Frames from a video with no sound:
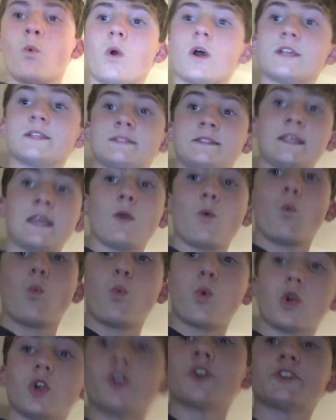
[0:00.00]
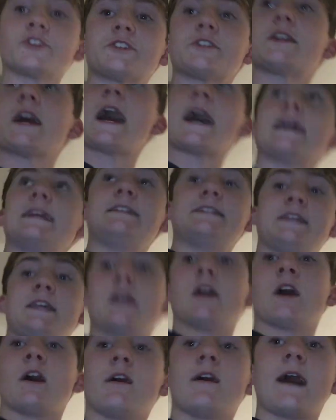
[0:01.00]
was the worst
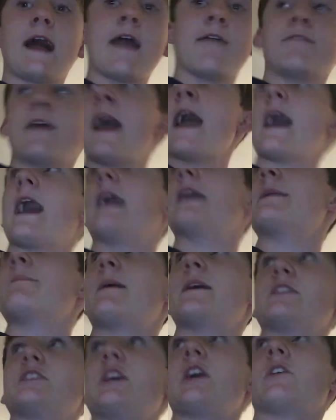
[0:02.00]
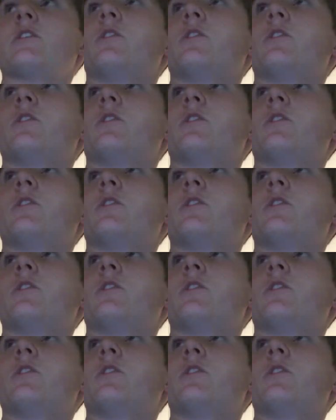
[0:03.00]
idea I've had in my